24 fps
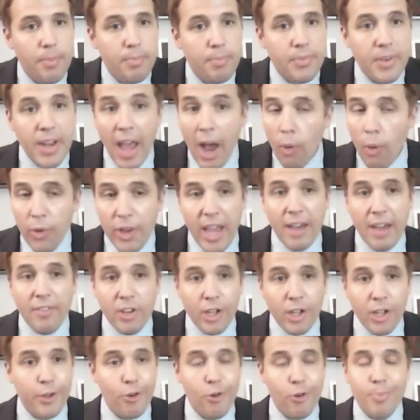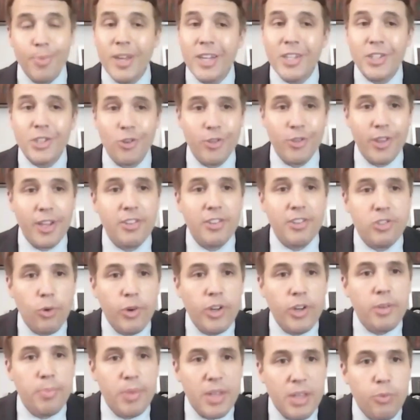Now we have a clearer picture that it's
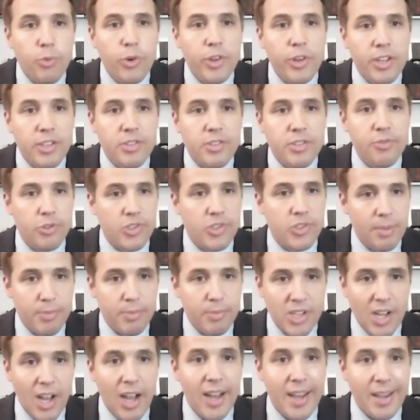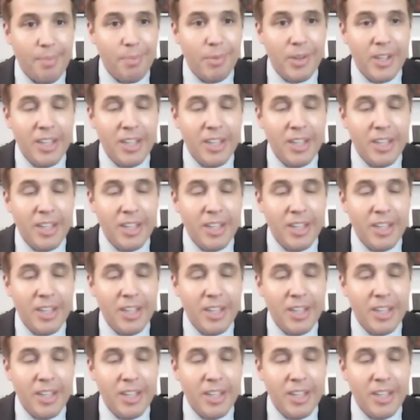going to be with us for some time.